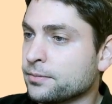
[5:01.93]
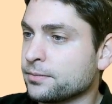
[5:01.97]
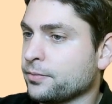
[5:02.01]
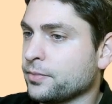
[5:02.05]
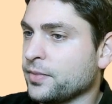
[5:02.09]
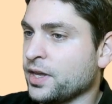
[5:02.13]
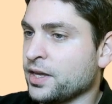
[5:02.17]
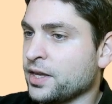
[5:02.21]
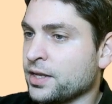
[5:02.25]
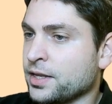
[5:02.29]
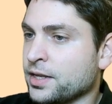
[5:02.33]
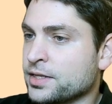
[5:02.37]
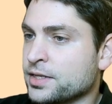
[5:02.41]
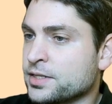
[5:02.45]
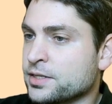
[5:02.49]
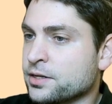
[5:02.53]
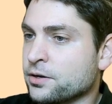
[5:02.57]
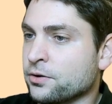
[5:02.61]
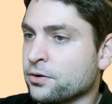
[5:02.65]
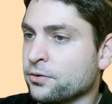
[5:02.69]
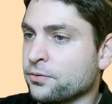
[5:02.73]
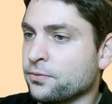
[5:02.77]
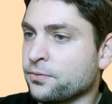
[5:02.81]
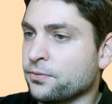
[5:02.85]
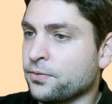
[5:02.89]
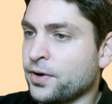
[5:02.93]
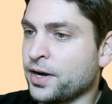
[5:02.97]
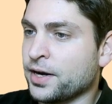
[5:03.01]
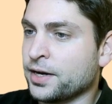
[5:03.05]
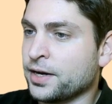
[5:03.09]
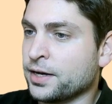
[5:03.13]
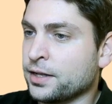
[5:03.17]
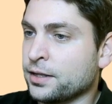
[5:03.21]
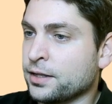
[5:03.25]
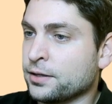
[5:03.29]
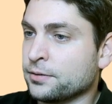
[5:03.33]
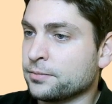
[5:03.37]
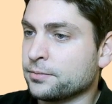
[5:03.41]
And let's go
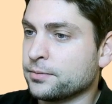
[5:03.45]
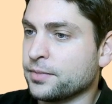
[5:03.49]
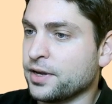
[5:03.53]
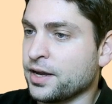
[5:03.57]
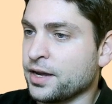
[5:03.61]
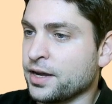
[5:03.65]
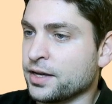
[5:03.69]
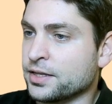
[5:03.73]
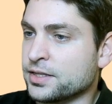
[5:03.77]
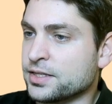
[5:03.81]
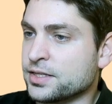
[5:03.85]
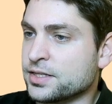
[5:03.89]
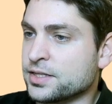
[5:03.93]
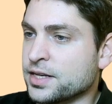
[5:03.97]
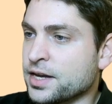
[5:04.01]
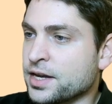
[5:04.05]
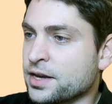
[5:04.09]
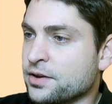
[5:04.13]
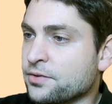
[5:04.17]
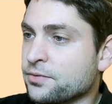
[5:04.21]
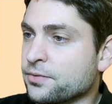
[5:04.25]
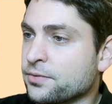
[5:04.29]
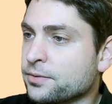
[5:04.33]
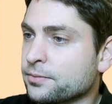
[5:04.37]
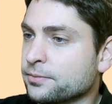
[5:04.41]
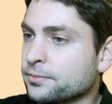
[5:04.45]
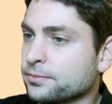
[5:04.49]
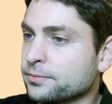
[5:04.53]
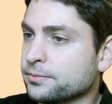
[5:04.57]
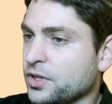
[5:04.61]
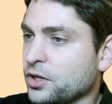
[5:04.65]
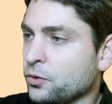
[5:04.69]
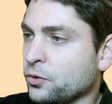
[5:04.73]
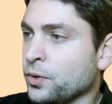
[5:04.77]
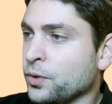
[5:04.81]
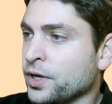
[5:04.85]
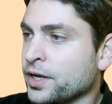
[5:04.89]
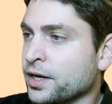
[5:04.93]
File and Save.
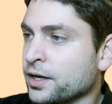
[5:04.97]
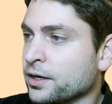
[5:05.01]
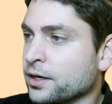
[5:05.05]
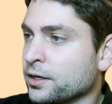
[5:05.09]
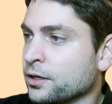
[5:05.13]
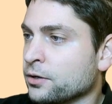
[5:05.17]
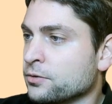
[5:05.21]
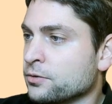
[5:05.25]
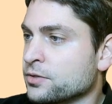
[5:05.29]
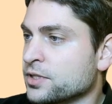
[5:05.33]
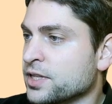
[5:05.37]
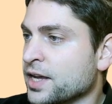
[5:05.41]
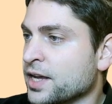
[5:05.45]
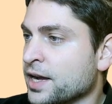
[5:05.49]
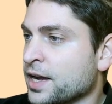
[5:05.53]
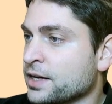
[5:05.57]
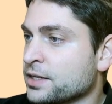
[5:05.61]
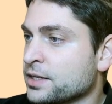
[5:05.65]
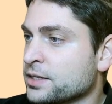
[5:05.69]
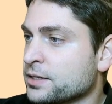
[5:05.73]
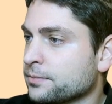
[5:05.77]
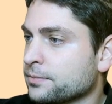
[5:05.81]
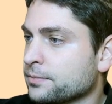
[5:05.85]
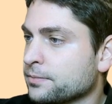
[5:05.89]
We can close that.